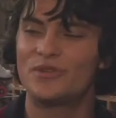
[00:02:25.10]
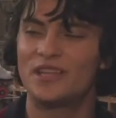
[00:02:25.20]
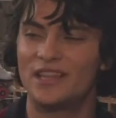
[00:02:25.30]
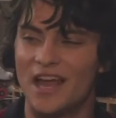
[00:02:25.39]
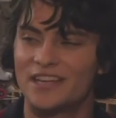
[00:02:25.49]

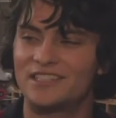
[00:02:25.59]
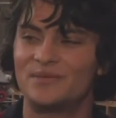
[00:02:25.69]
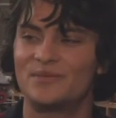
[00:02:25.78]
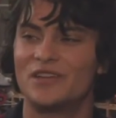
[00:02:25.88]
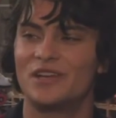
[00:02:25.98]
really likes
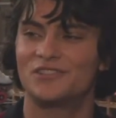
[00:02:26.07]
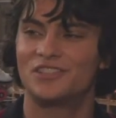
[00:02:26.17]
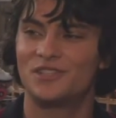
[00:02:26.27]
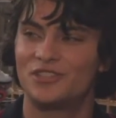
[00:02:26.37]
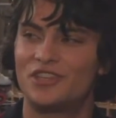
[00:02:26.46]
him. You know,
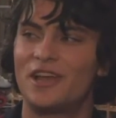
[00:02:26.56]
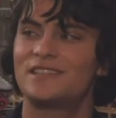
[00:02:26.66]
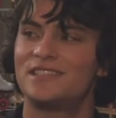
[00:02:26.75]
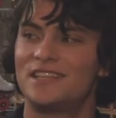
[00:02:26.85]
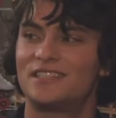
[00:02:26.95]
she she
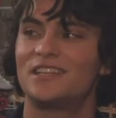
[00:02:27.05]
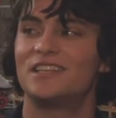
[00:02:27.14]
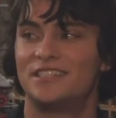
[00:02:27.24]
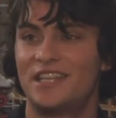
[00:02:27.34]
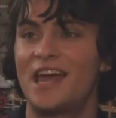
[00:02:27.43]
hasn't
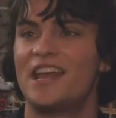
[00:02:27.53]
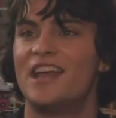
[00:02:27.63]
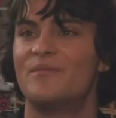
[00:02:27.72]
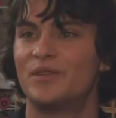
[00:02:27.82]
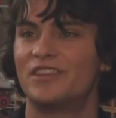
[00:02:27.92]
necessarily said
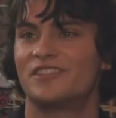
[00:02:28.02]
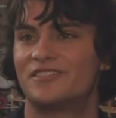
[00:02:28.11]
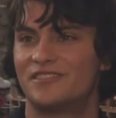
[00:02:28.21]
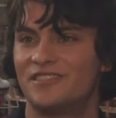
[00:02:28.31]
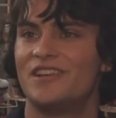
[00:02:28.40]
it, but
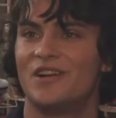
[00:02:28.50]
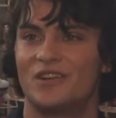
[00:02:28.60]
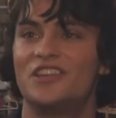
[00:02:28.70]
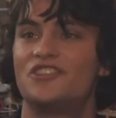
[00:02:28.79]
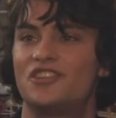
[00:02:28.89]
there's, you know,
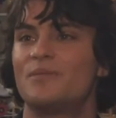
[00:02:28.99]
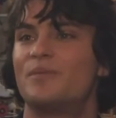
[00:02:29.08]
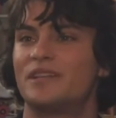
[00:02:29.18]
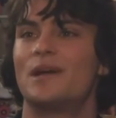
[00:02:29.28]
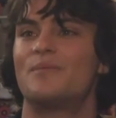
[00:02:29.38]
he should have
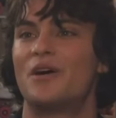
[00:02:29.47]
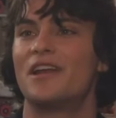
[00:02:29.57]
picked up on